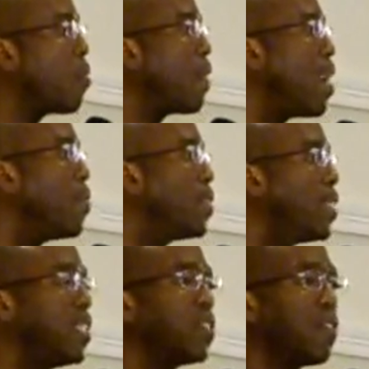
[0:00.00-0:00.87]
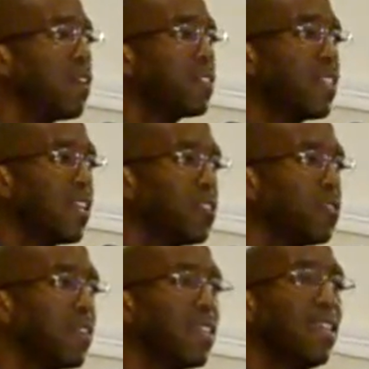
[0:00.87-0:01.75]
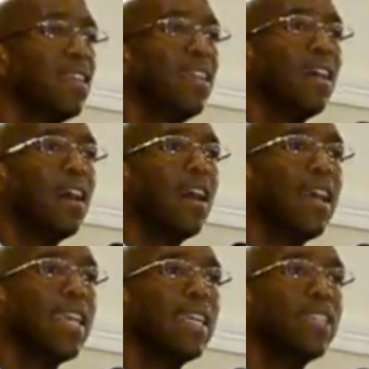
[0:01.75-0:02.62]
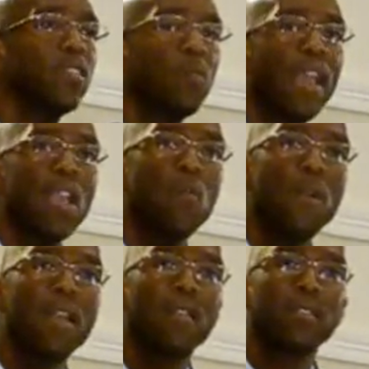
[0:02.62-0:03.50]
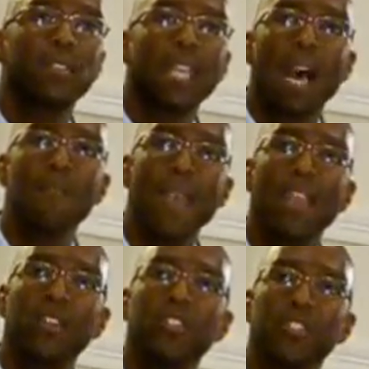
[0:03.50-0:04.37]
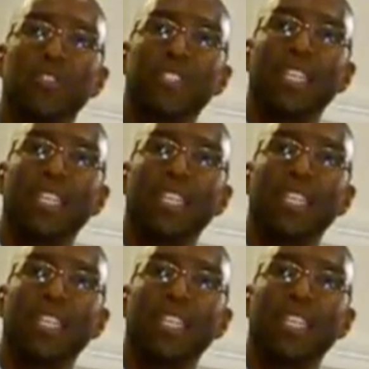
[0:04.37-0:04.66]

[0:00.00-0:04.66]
program in cities across the country, is a way where top managers in your